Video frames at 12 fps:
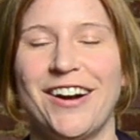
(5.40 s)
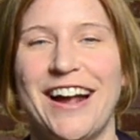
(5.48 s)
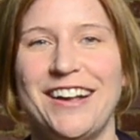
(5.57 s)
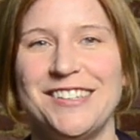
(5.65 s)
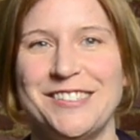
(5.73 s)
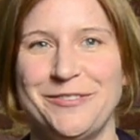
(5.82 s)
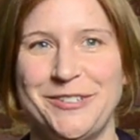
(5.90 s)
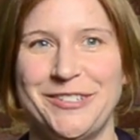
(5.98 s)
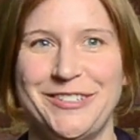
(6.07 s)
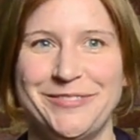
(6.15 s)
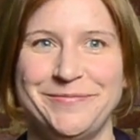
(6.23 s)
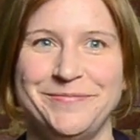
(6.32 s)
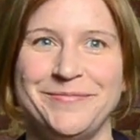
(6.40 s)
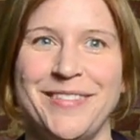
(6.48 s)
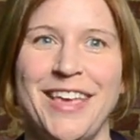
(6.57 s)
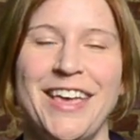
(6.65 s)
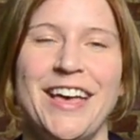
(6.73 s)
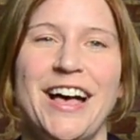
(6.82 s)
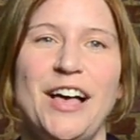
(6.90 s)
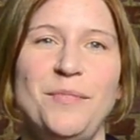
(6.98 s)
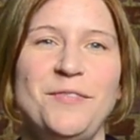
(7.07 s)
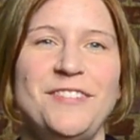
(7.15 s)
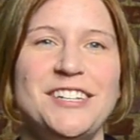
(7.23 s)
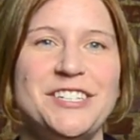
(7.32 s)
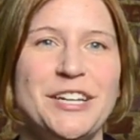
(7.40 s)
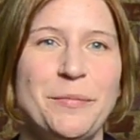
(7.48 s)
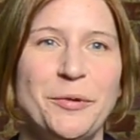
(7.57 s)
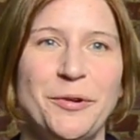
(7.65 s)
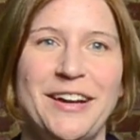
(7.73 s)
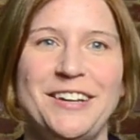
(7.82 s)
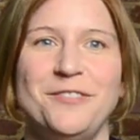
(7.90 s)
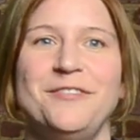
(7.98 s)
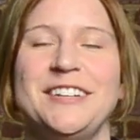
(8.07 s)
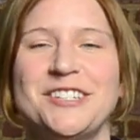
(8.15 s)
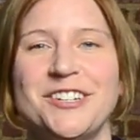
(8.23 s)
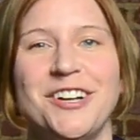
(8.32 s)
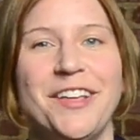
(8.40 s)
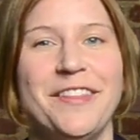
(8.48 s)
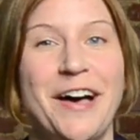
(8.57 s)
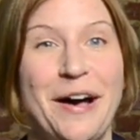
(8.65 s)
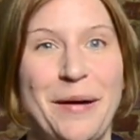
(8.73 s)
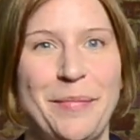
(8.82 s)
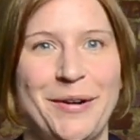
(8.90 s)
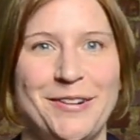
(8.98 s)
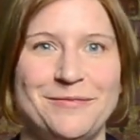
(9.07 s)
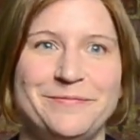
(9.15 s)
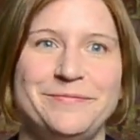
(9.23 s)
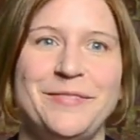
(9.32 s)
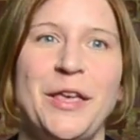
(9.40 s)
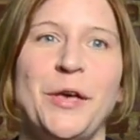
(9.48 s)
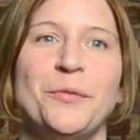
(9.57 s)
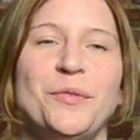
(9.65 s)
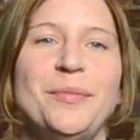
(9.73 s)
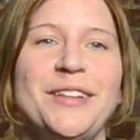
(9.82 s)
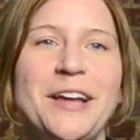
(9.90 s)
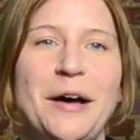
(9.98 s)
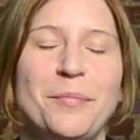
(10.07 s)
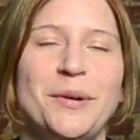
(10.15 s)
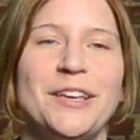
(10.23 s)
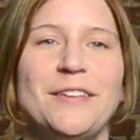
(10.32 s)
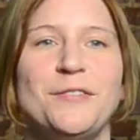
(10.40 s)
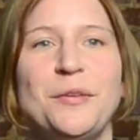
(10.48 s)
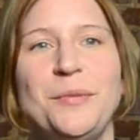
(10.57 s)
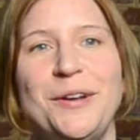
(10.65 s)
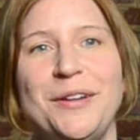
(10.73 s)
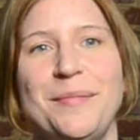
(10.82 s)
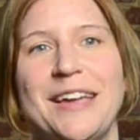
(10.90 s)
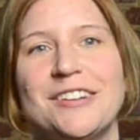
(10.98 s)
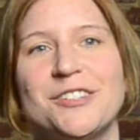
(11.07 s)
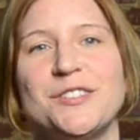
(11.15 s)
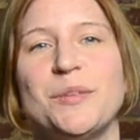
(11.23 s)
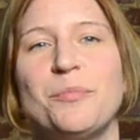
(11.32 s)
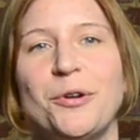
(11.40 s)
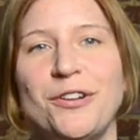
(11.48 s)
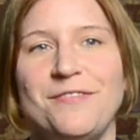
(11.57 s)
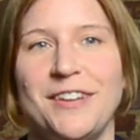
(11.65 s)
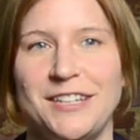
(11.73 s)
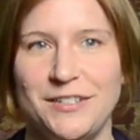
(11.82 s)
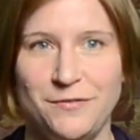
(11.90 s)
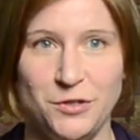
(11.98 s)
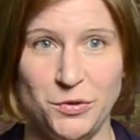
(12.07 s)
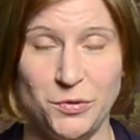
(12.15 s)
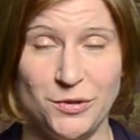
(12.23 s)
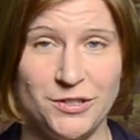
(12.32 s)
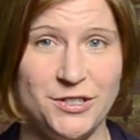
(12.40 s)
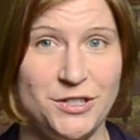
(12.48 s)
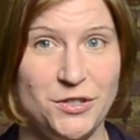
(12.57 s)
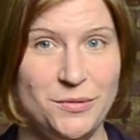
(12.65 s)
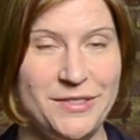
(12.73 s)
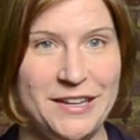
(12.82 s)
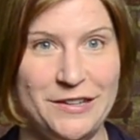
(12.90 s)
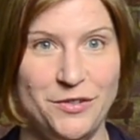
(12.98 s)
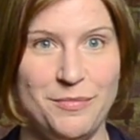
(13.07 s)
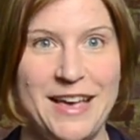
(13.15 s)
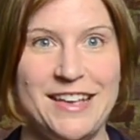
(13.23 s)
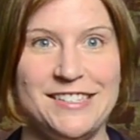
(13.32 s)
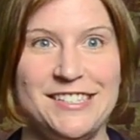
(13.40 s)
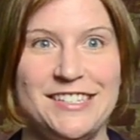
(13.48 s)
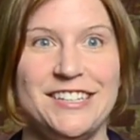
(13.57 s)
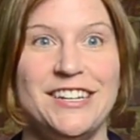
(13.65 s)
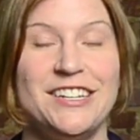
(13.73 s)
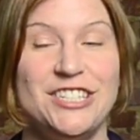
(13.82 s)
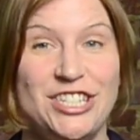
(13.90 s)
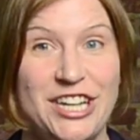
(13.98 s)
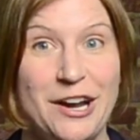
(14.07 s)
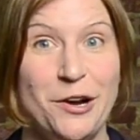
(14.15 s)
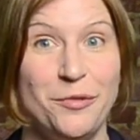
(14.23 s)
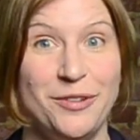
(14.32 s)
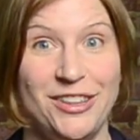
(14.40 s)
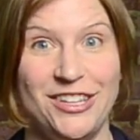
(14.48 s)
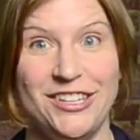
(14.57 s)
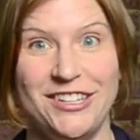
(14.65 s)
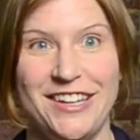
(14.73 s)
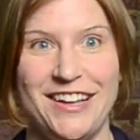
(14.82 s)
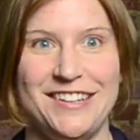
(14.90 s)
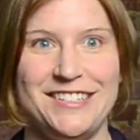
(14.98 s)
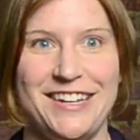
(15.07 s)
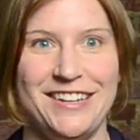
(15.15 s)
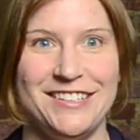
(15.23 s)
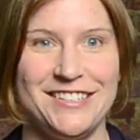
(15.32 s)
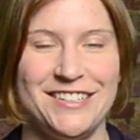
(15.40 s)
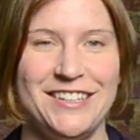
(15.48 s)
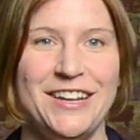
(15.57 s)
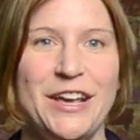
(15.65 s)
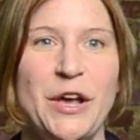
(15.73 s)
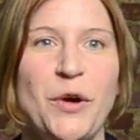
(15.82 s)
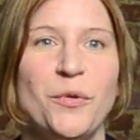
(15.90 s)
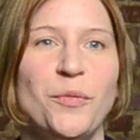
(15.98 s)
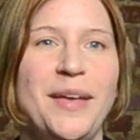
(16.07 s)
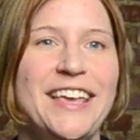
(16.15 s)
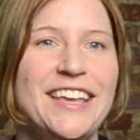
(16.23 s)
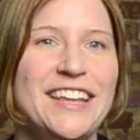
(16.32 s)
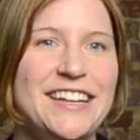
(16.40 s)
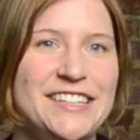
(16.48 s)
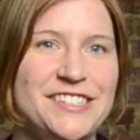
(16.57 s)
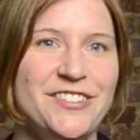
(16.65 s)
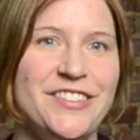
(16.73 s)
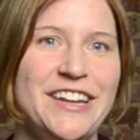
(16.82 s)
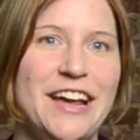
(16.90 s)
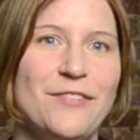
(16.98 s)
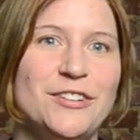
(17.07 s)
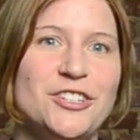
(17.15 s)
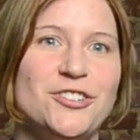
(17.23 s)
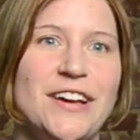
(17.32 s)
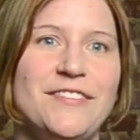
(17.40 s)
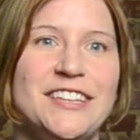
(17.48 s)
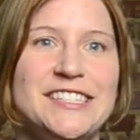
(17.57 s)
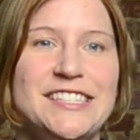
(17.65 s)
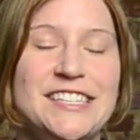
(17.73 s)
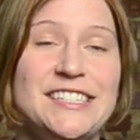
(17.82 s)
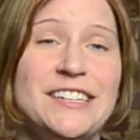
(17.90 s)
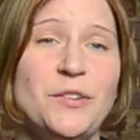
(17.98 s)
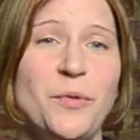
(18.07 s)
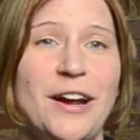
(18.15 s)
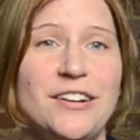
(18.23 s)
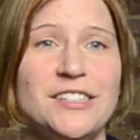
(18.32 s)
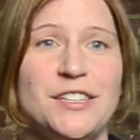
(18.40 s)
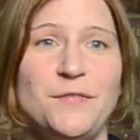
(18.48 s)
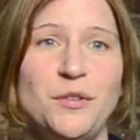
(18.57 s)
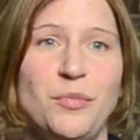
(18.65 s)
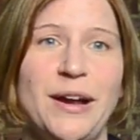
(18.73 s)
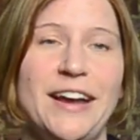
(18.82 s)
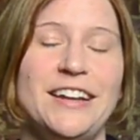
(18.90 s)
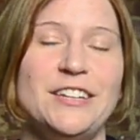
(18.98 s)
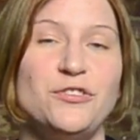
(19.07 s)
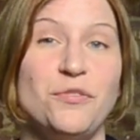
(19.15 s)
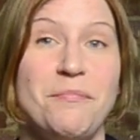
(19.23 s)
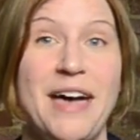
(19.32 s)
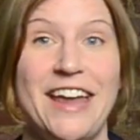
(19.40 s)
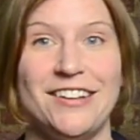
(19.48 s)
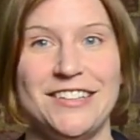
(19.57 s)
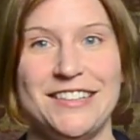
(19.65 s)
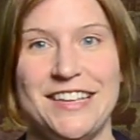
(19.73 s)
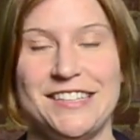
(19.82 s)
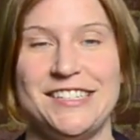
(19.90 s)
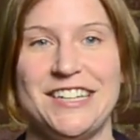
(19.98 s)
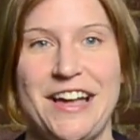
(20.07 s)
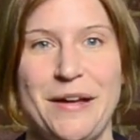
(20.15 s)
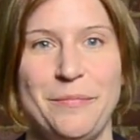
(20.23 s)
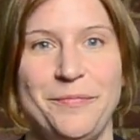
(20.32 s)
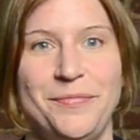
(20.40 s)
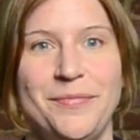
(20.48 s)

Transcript: Argyle Social. I've been finishing up a great new feature called the Hopper. We built Hopper to give community managers a more effective tool to do what they do best, share really good content. We're making it easier than ever to drive consistent awareness of your brand in dramatically less time.